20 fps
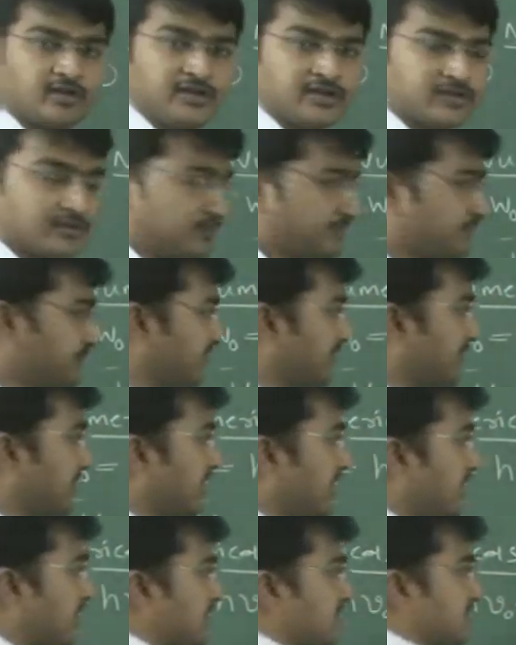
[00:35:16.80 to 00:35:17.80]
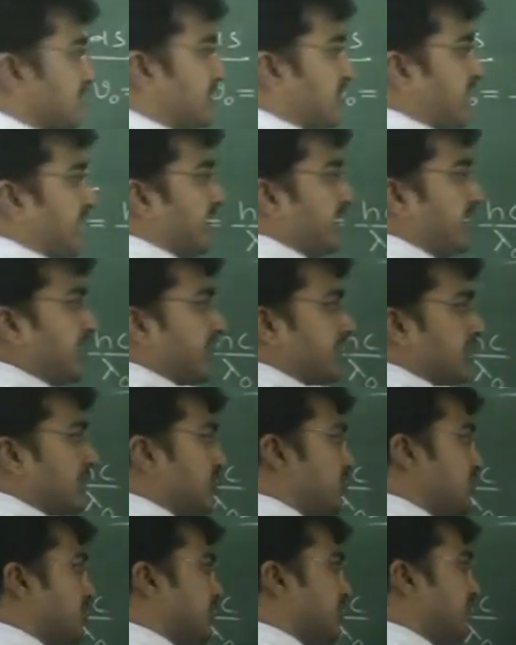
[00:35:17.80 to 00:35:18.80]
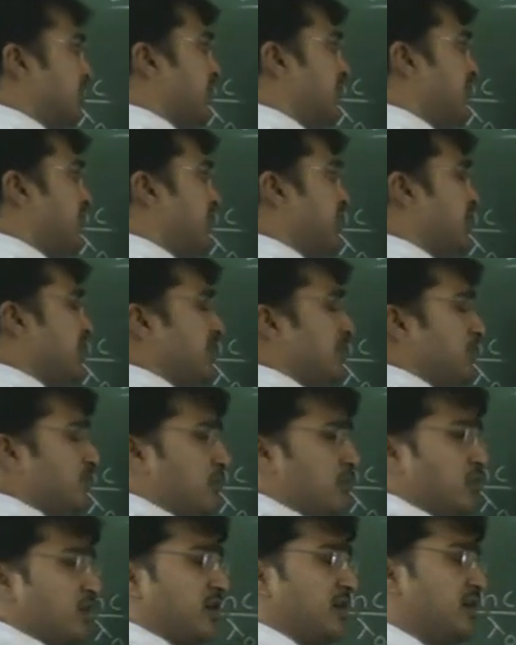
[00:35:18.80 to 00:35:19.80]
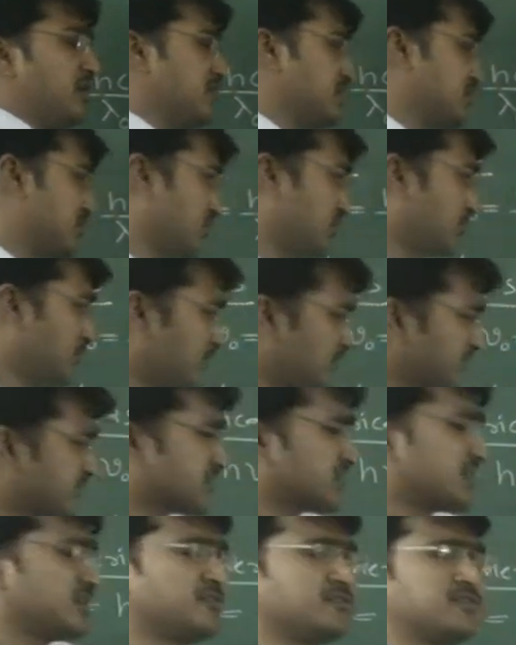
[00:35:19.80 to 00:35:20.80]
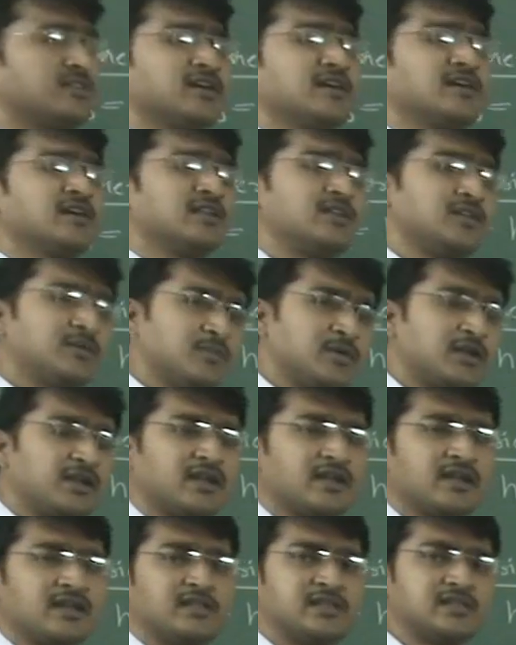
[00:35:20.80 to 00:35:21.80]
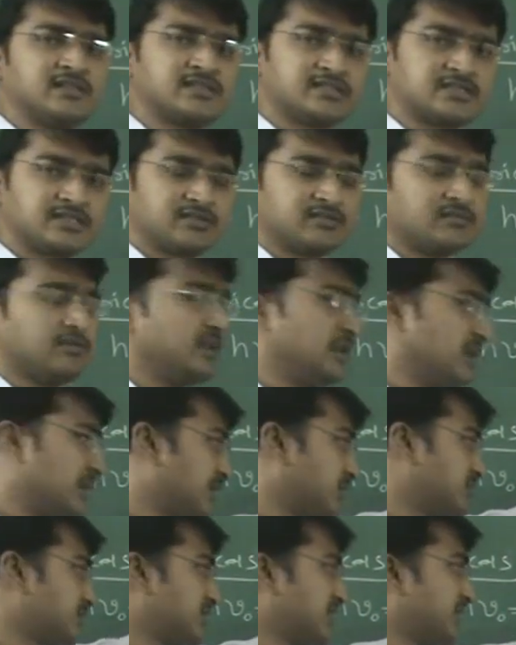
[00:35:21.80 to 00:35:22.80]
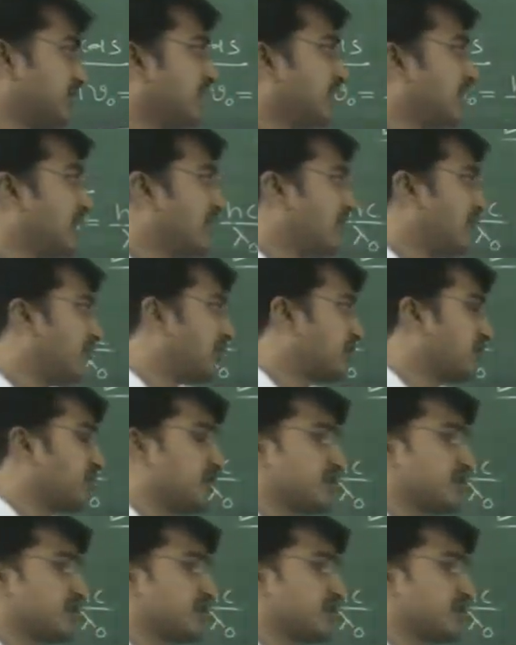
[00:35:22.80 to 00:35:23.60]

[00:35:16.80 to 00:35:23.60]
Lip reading: it? So kinetic energy is very, very important. So most of the numericals will come. See, work